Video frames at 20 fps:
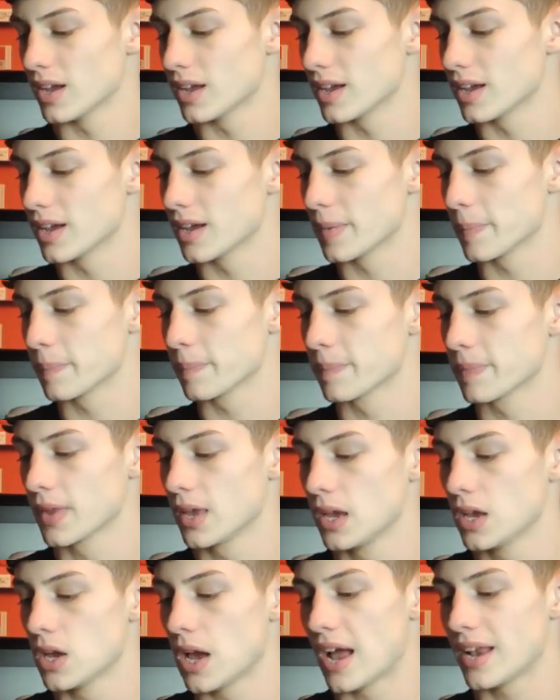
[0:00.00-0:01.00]
Um,
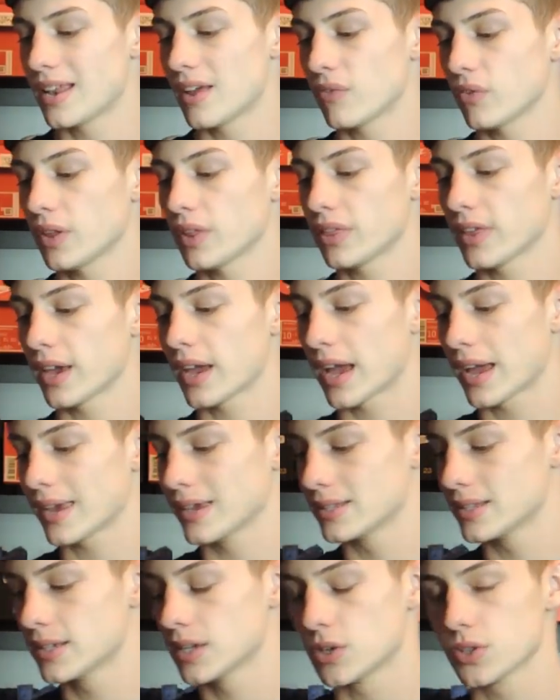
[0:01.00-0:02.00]
I definitely think I could